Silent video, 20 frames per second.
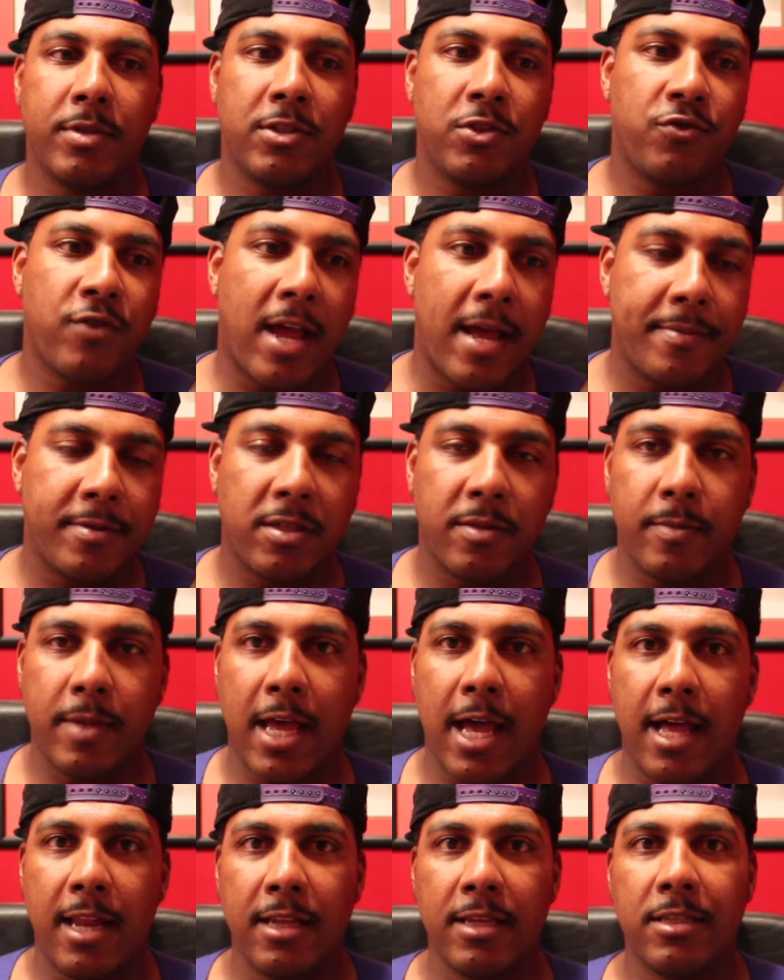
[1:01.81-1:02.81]
drop some
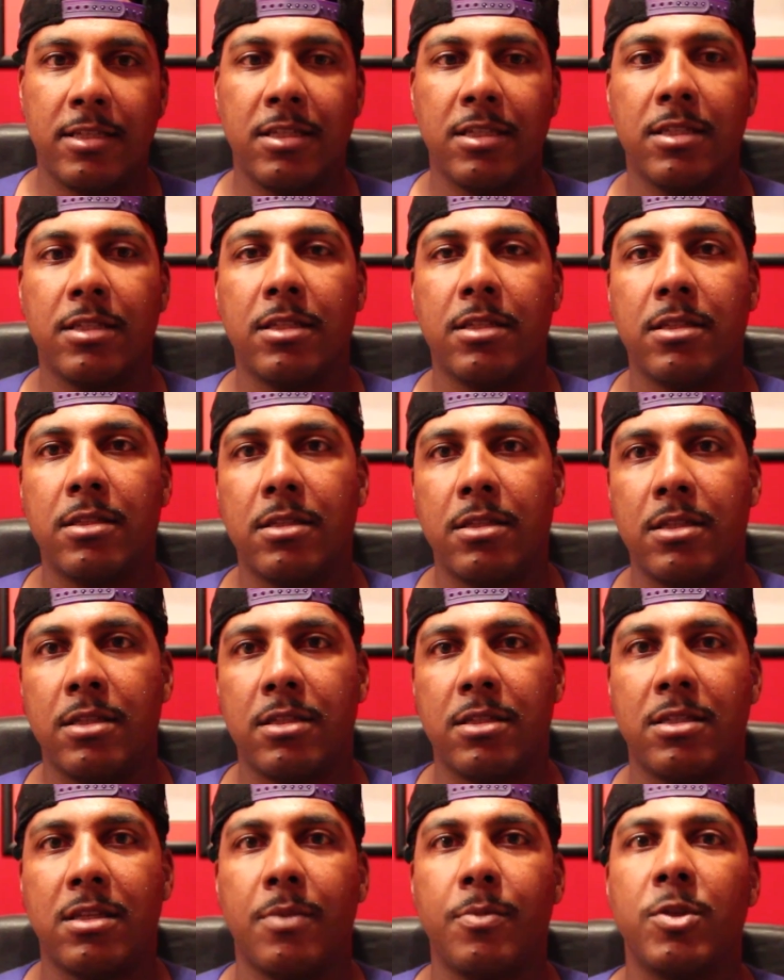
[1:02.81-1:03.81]
knowledge and
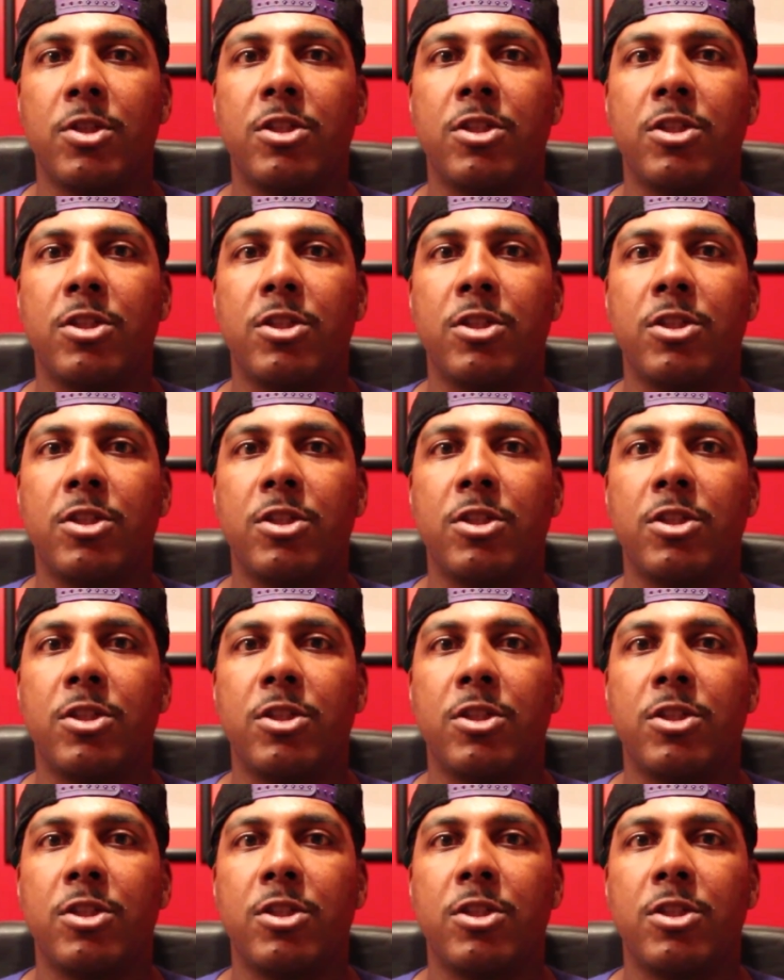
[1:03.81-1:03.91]
some